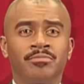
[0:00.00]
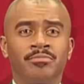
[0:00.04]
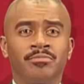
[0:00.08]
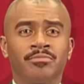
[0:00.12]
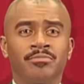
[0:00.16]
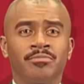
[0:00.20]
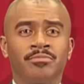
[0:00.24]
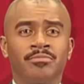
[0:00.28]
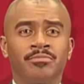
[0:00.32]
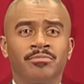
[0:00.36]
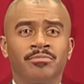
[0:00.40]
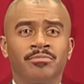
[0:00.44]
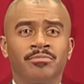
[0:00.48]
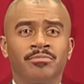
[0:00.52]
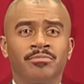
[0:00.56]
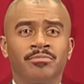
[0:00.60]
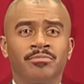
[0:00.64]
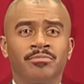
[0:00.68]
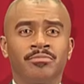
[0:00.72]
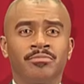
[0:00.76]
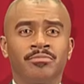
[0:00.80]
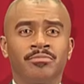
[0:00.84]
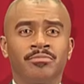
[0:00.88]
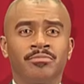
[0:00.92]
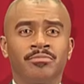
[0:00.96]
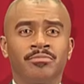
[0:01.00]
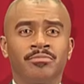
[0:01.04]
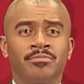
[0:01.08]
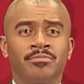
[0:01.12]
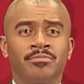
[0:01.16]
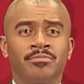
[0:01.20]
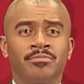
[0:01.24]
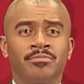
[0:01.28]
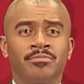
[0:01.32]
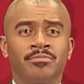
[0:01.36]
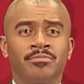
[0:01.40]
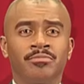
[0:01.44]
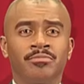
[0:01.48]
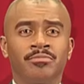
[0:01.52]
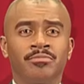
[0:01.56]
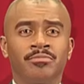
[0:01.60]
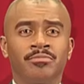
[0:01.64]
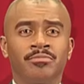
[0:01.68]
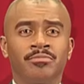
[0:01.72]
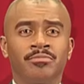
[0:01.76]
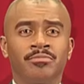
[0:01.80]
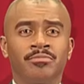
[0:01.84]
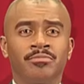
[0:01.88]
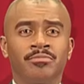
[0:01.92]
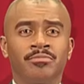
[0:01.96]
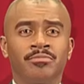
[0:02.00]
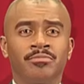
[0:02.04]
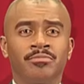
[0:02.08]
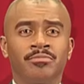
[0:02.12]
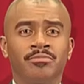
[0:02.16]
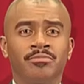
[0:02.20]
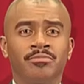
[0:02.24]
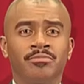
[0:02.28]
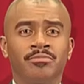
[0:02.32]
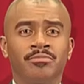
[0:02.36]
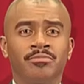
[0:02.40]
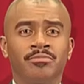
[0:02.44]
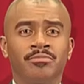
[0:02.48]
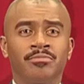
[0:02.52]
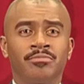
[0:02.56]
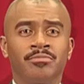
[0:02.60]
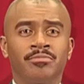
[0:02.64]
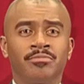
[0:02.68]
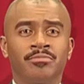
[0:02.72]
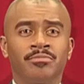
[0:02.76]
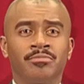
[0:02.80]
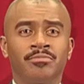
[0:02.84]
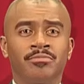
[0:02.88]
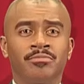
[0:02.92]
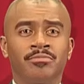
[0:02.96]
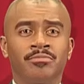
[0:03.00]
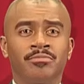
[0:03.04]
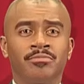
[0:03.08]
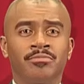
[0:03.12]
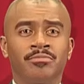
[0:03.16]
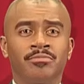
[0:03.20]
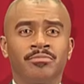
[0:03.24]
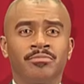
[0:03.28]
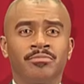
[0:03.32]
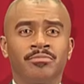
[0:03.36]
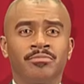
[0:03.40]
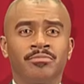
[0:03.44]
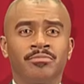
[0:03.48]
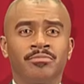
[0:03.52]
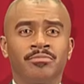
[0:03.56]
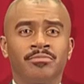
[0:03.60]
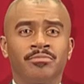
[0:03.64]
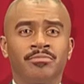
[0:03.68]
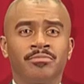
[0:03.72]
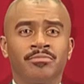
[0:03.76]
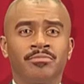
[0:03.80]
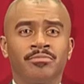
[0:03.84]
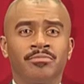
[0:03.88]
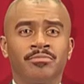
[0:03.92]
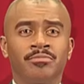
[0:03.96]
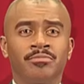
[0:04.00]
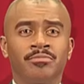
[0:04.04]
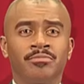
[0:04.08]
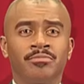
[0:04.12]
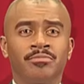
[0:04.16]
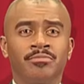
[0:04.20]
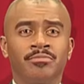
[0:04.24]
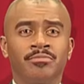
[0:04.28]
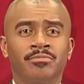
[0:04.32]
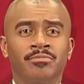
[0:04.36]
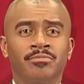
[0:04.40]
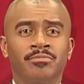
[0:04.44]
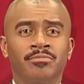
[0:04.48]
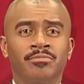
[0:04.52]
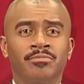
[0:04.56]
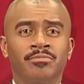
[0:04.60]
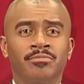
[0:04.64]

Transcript: (no lip movement)